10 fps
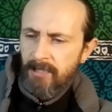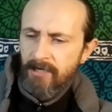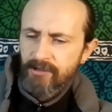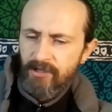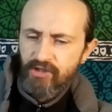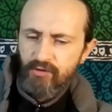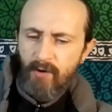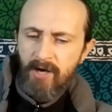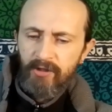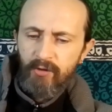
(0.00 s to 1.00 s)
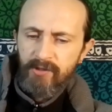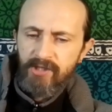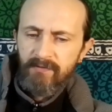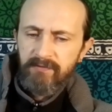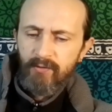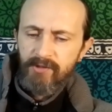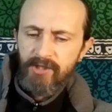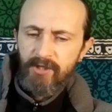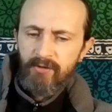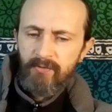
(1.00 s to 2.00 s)
The energy that's surrounding you, it's
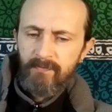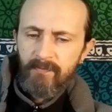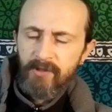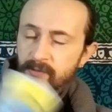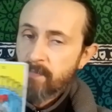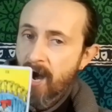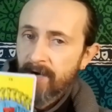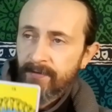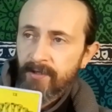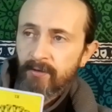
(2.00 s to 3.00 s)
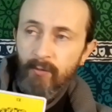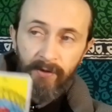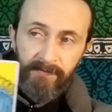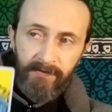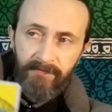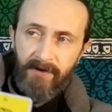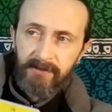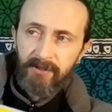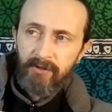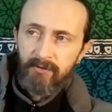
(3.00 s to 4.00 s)
influencing you, inspiring you, or even
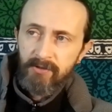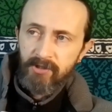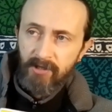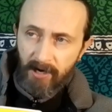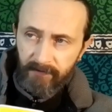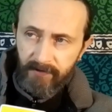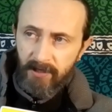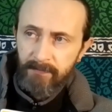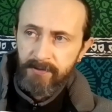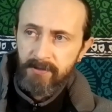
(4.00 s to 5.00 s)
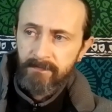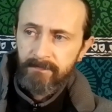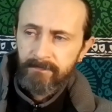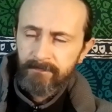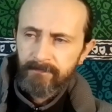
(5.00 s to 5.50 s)
affecting you is the Nine of Cups.